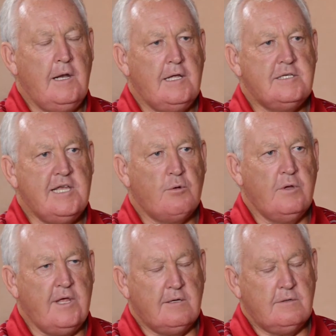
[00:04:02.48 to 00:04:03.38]
Let's stick
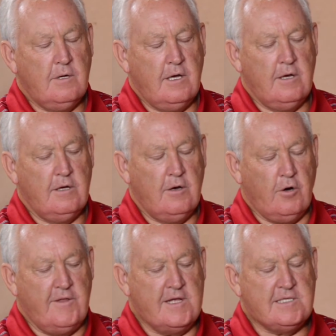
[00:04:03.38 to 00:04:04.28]
with that
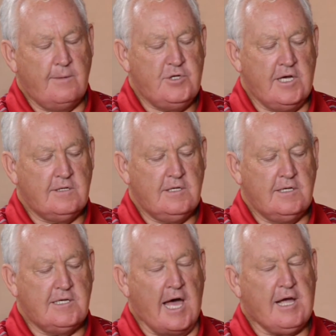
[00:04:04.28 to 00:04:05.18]
on that subject.
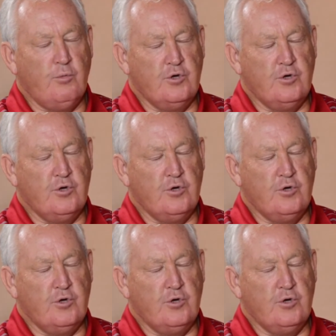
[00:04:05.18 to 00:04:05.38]
Tiger